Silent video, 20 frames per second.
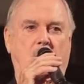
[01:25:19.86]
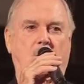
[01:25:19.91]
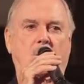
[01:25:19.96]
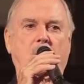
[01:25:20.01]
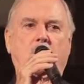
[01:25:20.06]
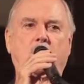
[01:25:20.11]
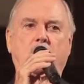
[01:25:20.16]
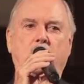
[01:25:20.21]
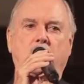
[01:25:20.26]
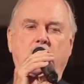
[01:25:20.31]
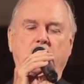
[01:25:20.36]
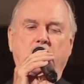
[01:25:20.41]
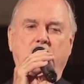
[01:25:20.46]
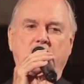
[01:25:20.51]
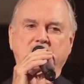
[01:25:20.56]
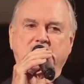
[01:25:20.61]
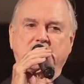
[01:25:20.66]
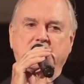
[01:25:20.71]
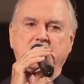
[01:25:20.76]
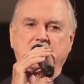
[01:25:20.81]
Oh, I
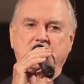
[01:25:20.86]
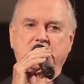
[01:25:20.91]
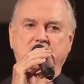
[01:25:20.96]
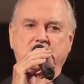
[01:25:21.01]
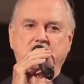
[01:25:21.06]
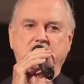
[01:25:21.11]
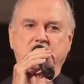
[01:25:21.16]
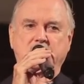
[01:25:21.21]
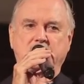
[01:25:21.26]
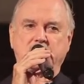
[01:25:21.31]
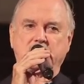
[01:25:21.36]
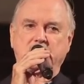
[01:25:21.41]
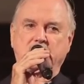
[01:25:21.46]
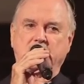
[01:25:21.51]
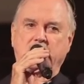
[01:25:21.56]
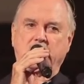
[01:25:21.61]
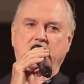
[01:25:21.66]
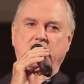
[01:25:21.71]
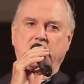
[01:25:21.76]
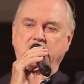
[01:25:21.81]
was going to do Don
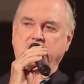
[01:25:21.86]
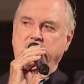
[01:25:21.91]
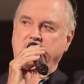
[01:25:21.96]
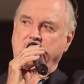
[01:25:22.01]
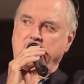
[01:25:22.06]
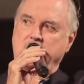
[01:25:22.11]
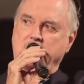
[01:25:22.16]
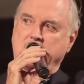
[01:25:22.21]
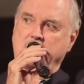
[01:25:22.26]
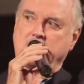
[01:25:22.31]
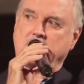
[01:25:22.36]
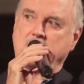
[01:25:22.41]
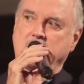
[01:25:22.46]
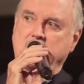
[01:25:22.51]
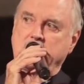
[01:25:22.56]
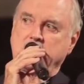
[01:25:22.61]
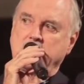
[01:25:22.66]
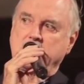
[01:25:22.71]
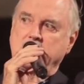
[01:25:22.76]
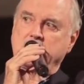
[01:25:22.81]
Quixote.
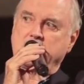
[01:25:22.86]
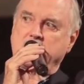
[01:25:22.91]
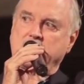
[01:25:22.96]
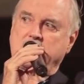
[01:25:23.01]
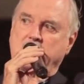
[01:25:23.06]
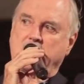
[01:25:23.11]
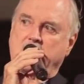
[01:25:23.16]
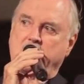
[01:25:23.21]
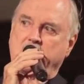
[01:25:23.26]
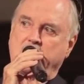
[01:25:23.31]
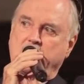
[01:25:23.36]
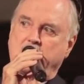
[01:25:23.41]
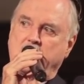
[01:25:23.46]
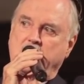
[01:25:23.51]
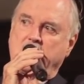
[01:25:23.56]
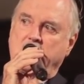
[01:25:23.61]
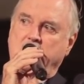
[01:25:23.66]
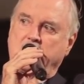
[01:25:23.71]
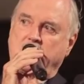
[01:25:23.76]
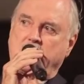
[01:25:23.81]
With Robin
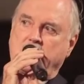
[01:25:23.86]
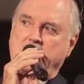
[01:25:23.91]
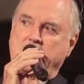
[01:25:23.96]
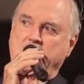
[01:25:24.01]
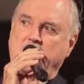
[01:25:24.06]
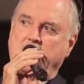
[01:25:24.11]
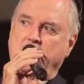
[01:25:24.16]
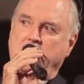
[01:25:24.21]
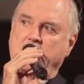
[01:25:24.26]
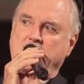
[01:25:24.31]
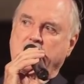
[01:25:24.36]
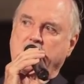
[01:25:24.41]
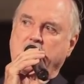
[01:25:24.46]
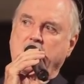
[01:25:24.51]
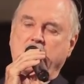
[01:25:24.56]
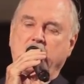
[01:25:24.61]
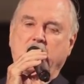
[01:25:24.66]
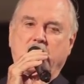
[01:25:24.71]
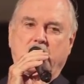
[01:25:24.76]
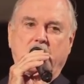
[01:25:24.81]
Williams. I was
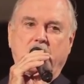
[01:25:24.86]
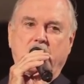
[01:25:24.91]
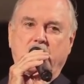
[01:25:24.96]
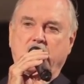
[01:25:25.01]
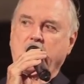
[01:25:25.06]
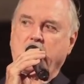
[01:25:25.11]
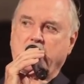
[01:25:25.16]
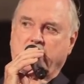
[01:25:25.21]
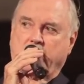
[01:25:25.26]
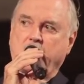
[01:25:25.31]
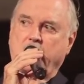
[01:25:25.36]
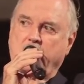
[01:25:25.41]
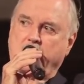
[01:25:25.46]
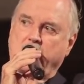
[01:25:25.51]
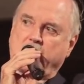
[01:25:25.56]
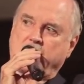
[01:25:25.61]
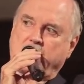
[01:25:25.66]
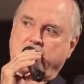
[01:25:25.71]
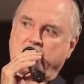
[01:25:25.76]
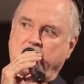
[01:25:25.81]
going to. That's what
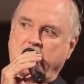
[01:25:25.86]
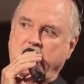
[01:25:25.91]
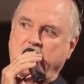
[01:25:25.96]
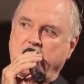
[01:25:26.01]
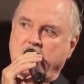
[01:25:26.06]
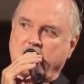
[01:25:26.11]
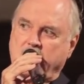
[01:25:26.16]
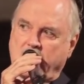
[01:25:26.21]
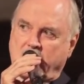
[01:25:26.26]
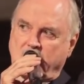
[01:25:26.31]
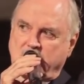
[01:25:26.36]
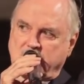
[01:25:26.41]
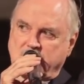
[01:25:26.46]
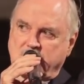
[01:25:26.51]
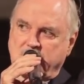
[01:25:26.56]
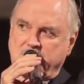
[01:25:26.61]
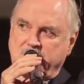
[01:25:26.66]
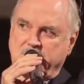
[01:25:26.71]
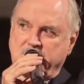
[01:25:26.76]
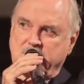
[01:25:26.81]
we were talking about. Is that what
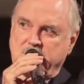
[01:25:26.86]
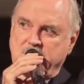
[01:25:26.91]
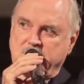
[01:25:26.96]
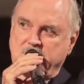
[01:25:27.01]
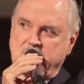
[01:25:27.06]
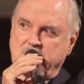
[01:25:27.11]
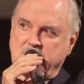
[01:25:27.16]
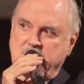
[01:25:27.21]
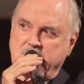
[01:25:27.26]
you're referring to?